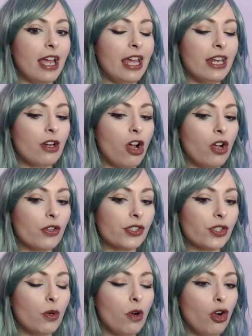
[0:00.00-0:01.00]
and it
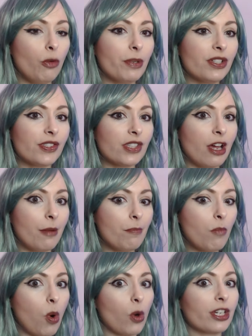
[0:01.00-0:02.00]
also opens up
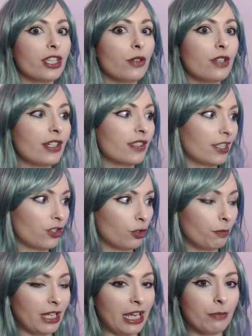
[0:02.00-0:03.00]
more units that
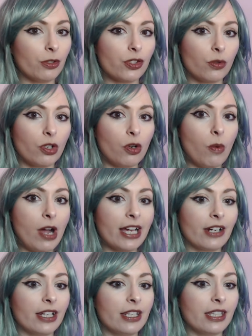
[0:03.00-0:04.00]
you'll be able to
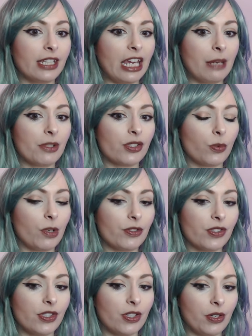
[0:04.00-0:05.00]
acquire in the game as well
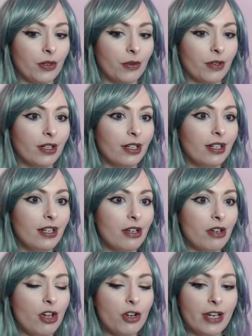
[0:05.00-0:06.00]
too.
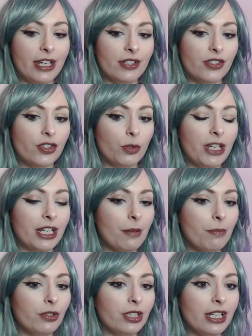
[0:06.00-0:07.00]
All right, so we
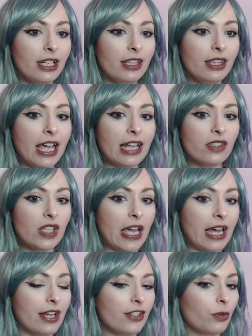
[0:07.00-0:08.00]
completed that
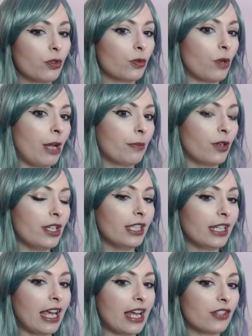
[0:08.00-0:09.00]
task, was upgrade
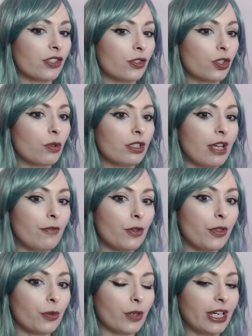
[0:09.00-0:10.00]
the castle to a level
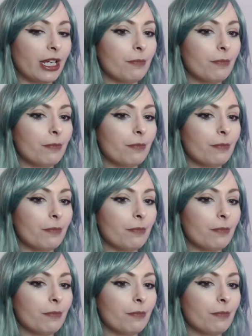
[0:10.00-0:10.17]
three.